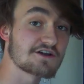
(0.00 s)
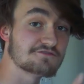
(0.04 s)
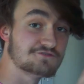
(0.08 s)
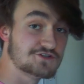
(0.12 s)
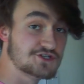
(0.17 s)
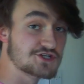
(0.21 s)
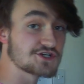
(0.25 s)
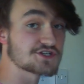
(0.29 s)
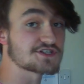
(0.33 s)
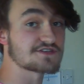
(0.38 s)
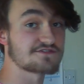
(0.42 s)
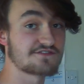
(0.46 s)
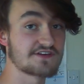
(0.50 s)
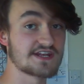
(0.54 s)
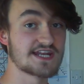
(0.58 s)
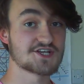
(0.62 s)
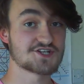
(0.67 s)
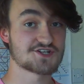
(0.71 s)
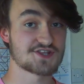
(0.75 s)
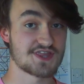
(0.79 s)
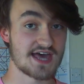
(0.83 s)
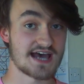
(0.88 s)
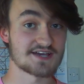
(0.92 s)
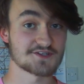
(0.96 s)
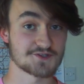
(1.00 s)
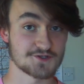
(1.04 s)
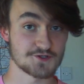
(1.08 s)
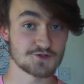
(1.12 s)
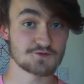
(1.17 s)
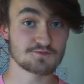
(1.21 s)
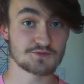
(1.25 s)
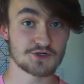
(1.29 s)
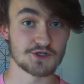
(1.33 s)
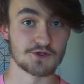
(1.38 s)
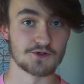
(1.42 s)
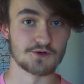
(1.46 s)
have just finished that
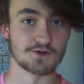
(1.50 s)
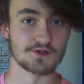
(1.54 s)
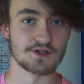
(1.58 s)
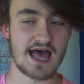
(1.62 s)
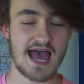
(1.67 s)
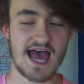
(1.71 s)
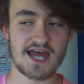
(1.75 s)
Zoom call,